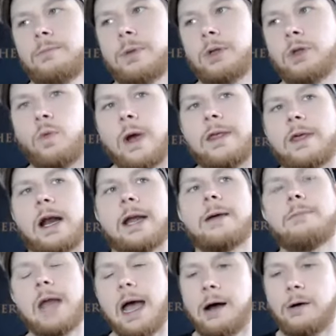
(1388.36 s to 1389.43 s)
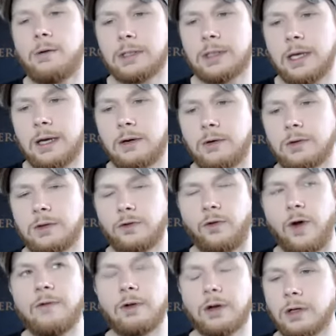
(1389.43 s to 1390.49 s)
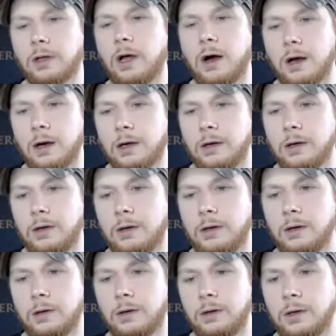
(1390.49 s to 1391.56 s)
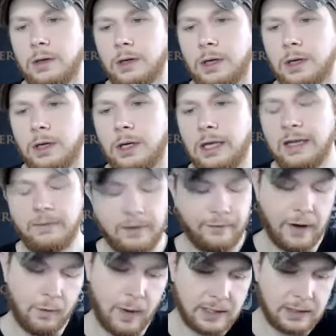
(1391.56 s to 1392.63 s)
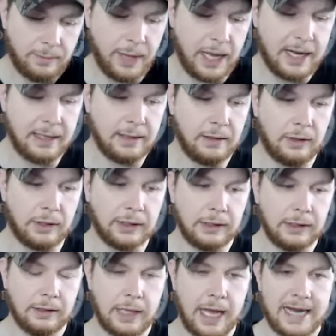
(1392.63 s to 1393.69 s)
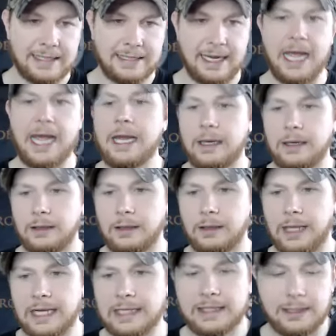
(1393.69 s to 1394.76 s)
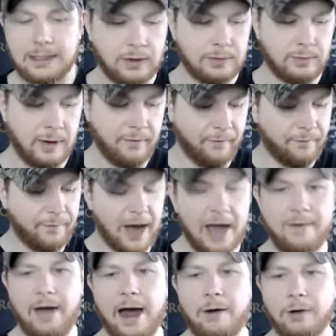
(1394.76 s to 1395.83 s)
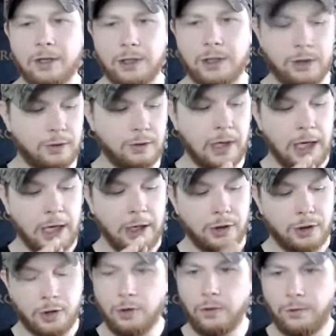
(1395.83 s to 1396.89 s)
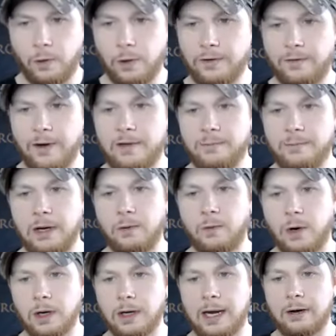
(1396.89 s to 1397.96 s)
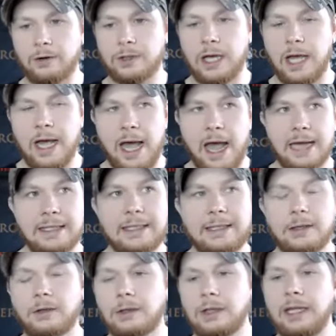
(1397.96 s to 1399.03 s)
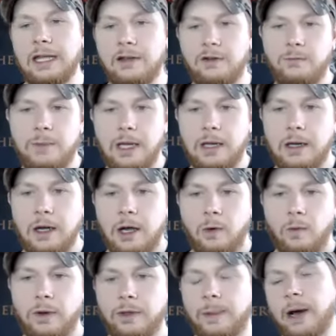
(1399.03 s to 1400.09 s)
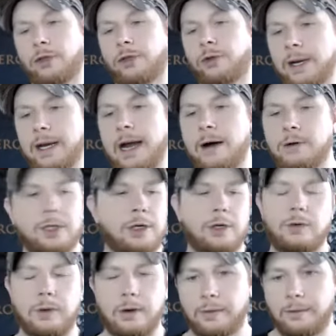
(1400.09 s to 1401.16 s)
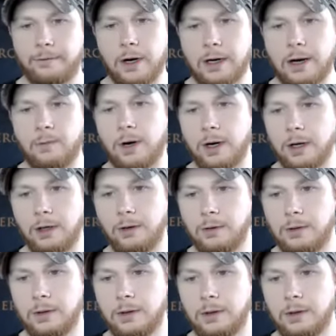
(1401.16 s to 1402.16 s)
But the way that I am now, it's like, oh, it's five o'clock. Even if I went to bed at, oh, at 10, that still gives me five hours to do two 45 minute workouts and still leave me with about three hours to do whatever the fuck I want to do.